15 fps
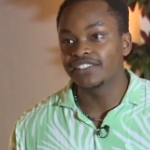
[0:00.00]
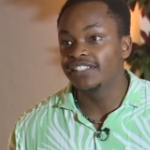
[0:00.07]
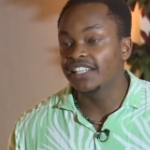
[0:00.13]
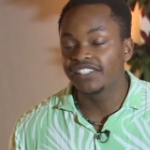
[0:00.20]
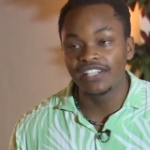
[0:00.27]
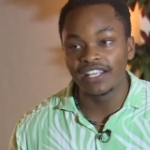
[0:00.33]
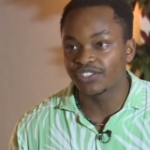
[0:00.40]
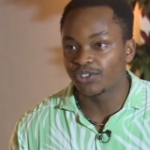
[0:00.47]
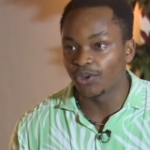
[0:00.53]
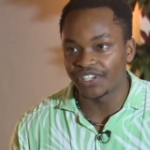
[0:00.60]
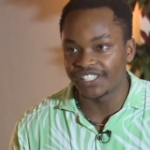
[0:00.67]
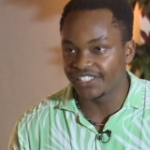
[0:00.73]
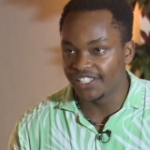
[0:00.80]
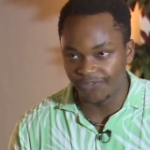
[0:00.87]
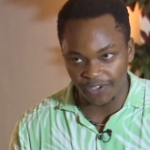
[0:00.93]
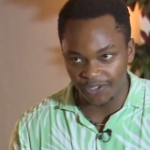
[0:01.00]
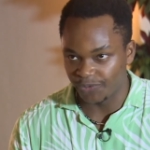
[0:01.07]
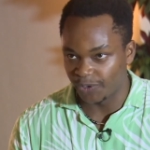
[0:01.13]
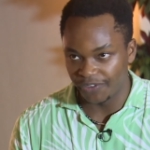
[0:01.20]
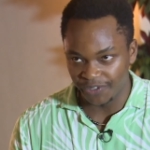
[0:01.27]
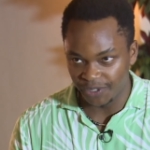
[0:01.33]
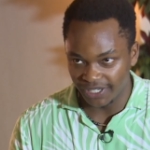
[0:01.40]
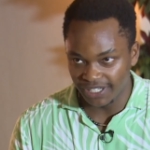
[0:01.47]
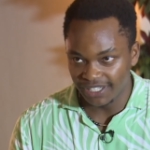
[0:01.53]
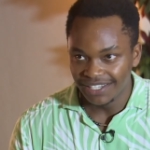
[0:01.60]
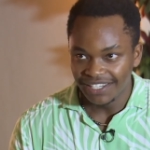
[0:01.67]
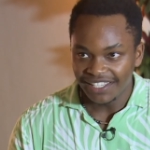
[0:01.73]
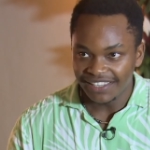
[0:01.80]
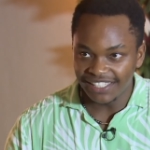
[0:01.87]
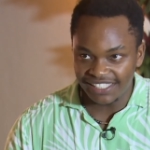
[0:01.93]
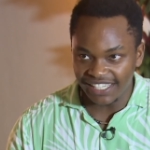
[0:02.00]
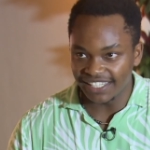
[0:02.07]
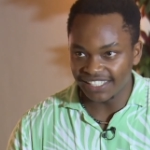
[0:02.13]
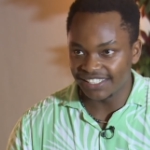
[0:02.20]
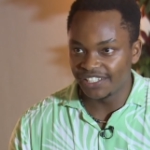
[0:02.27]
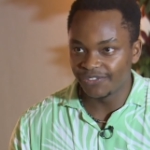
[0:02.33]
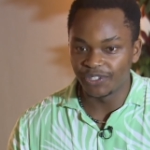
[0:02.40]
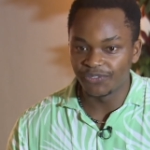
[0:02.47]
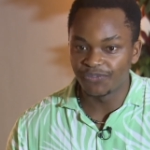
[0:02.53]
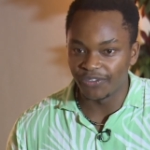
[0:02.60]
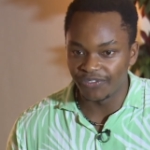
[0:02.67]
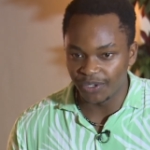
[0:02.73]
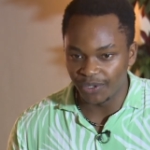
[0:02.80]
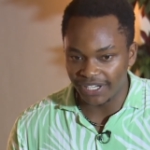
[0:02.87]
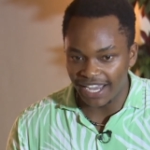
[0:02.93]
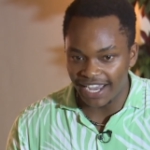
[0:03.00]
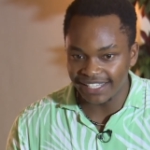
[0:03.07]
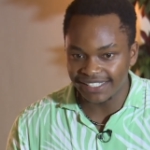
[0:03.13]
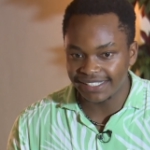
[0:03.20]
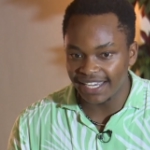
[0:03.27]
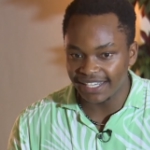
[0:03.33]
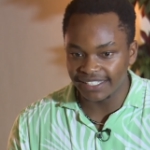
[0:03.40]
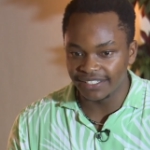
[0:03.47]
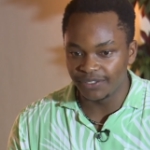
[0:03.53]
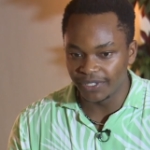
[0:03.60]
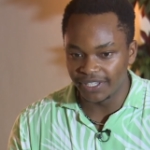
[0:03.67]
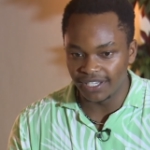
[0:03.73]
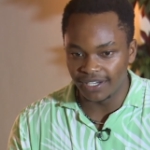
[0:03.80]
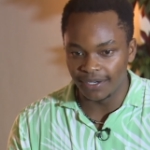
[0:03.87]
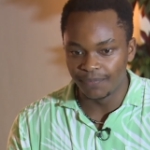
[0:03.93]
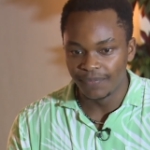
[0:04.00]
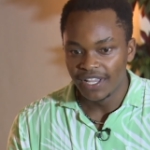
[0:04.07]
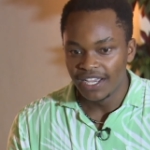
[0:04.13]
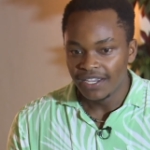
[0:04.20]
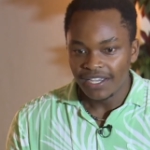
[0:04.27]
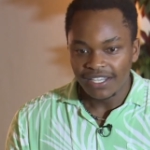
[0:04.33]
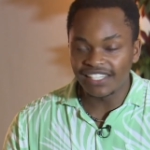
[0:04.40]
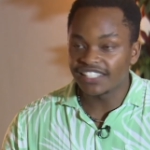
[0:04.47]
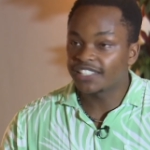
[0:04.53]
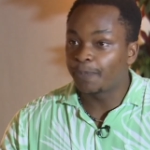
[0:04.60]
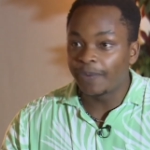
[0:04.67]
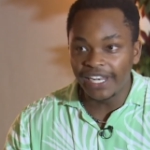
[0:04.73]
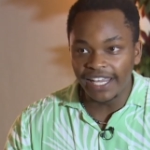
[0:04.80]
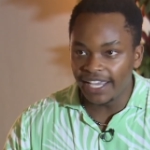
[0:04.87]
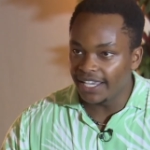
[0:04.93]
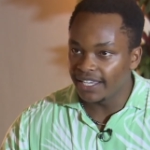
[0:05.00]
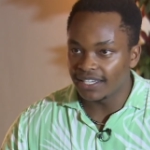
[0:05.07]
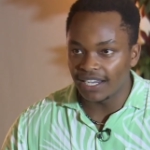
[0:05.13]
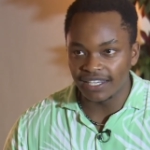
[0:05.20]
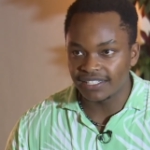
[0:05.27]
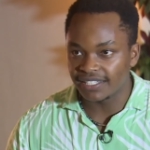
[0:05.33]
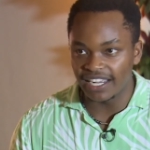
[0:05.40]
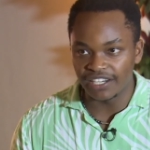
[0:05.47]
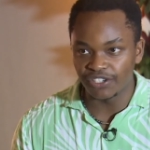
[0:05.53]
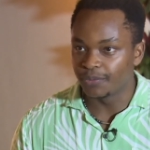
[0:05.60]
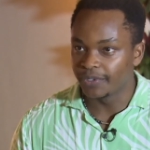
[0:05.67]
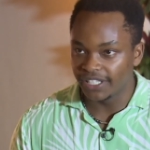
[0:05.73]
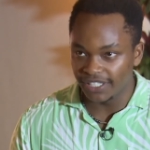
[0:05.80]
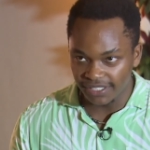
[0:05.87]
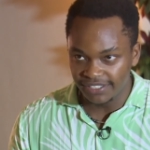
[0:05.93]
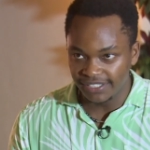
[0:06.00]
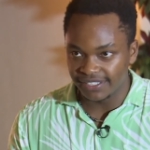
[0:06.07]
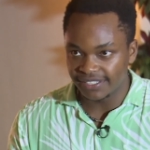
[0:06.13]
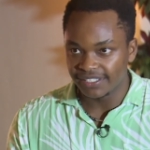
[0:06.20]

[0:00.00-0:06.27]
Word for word: the story is different for everyone. The journey is different for everyone. I started with just playing at random gigs,